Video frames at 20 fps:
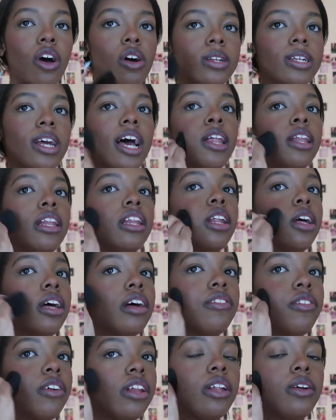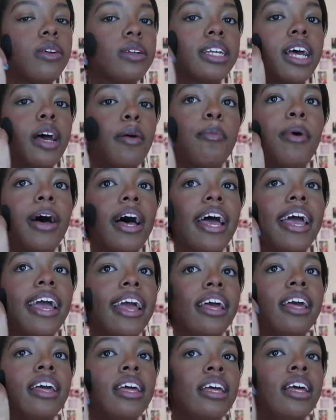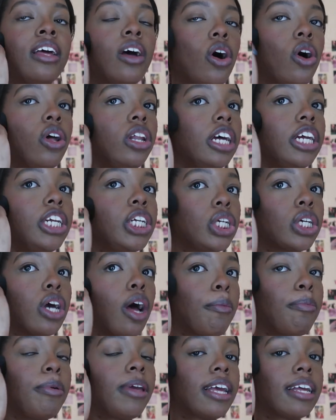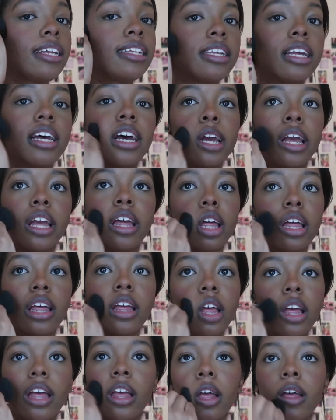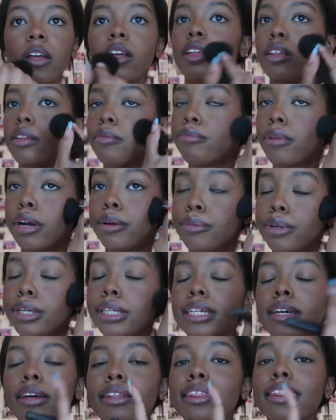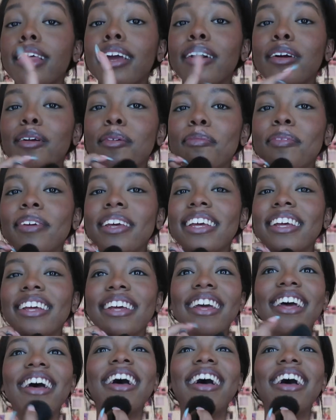hauls. I love clothes. I buy online shopping is like my retail therapy.